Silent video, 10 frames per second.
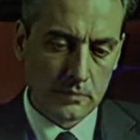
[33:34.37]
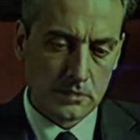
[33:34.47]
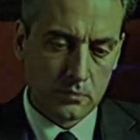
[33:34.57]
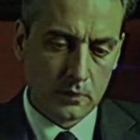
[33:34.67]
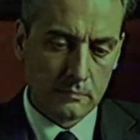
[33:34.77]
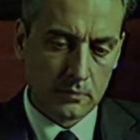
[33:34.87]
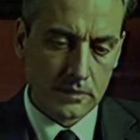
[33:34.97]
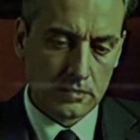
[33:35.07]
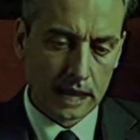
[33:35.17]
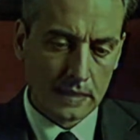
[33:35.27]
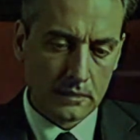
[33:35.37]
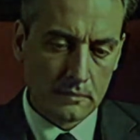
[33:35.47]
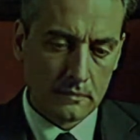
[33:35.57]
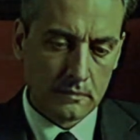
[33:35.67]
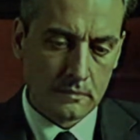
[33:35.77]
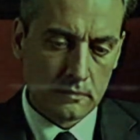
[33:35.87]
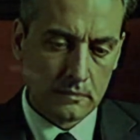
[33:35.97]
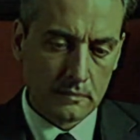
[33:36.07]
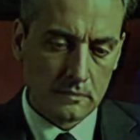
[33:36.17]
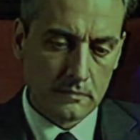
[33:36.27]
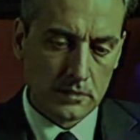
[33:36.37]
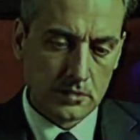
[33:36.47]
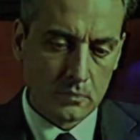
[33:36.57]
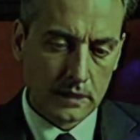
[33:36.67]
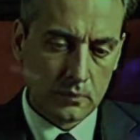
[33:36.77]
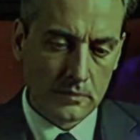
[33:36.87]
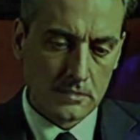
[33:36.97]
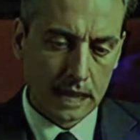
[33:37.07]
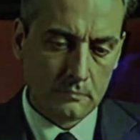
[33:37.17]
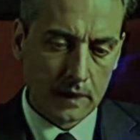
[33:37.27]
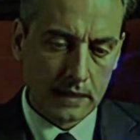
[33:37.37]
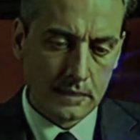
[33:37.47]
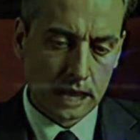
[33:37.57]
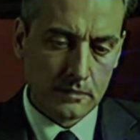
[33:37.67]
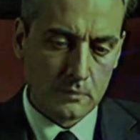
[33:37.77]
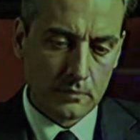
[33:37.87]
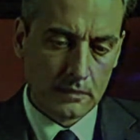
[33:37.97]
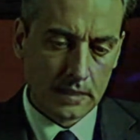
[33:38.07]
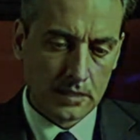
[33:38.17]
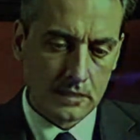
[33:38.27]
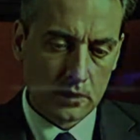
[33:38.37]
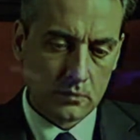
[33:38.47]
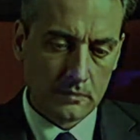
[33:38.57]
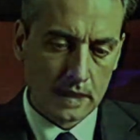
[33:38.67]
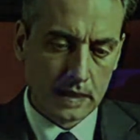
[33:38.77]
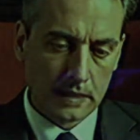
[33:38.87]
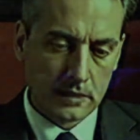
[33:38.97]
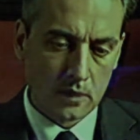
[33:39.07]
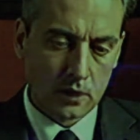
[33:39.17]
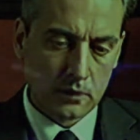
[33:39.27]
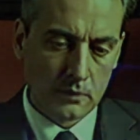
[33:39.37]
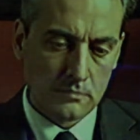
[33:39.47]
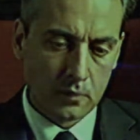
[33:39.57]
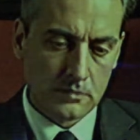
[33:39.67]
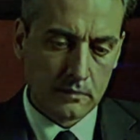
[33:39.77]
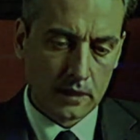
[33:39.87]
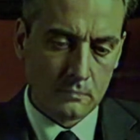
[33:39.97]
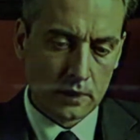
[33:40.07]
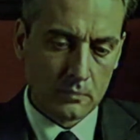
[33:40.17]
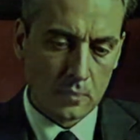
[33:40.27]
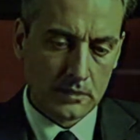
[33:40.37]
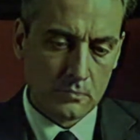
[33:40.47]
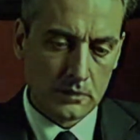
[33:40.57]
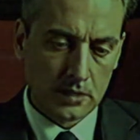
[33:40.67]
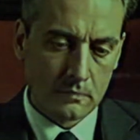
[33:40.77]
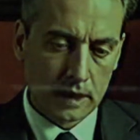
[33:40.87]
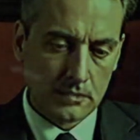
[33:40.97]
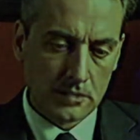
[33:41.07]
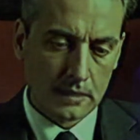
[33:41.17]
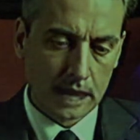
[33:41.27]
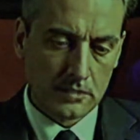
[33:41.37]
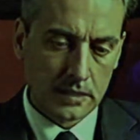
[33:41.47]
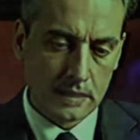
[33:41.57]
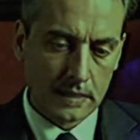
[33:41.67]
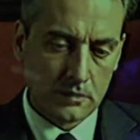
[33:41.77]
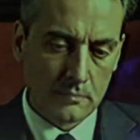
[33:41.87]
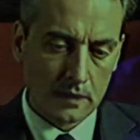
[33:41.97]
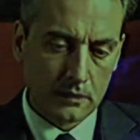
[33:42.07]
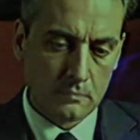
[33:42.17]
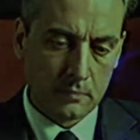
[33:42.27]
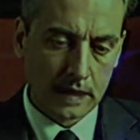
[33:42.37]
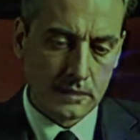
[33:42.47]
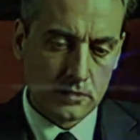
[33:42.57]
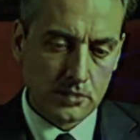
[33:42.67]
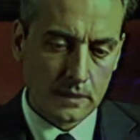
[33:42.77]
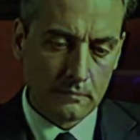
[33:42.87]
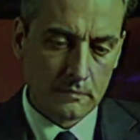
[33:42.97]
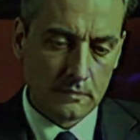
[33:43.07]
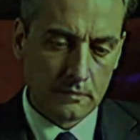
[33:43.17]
The scream of the dead. The scream of a dead man gave to me that acute and added horror of Dr. Herbert West which harassed the latter years of our companionship.